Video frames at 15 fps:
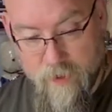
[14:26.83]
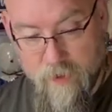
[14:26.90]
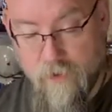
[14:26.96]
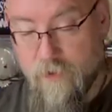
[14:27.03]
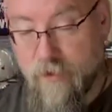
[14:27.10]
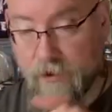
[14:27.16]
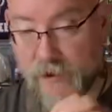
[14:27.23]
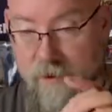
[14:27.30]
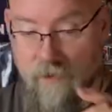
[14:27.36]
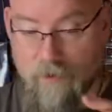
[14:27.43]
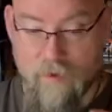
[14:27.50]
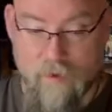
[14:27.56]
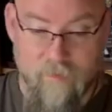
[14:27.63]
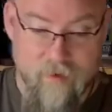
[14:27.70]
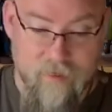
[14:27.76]
Usually when
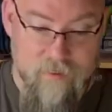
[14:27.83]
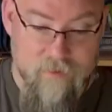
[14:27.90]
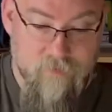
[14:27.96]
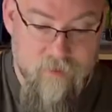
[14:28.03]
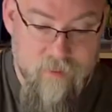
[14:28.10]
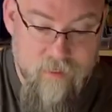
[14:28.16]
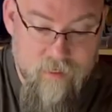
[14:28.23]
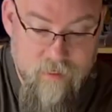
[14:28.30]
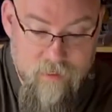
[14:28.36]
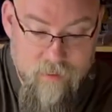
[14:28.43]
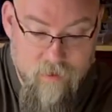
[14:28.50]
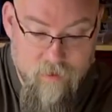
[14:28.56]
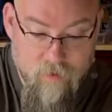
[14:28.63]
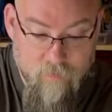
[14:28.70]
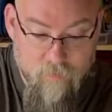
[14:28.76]
I'm messing with these,
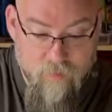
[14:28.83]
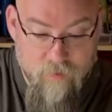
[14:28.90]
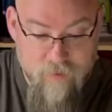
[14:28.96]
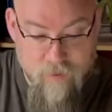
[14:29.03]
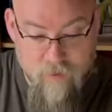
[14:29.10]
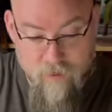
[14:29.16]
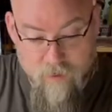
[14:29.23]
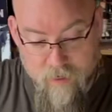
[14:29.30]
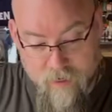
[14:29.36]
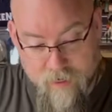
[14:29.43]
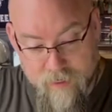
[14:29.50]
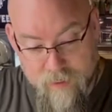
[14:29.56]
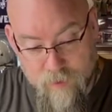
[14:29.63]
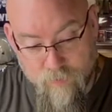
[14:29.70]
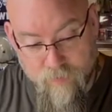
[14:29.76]
I'll put the
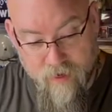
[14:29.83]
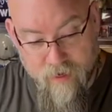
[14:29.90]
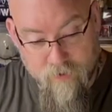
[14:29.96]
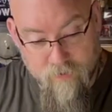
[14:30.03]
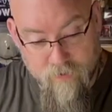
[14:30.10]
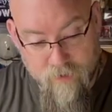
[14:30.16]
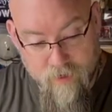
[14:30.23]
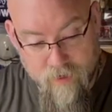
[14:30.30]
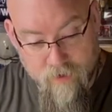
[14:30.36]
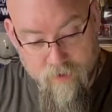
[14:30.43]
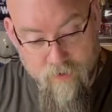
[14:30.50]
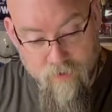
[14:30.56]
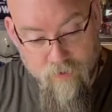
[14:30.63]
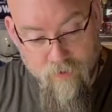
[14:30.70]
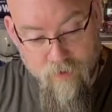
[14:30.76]
hands back where they
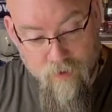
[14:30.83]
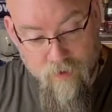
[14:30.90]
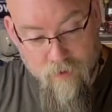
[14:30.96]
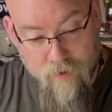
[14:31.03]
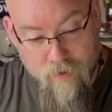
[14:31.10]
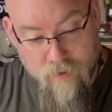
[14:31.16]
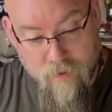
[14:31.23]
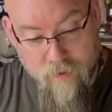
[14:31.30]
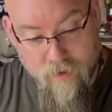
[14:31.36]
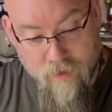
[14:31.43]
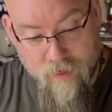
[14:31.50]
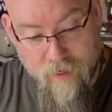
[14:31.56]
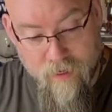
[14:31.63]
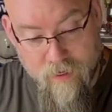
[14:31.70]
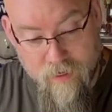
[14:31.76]
go, like
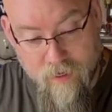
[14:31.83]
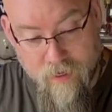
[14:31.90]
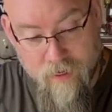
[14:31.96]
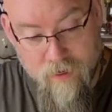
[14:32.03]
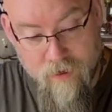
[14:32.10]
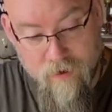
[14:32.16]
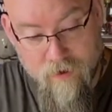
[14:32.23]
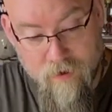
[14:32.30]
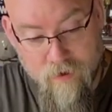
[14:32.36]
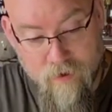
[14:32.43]
in here.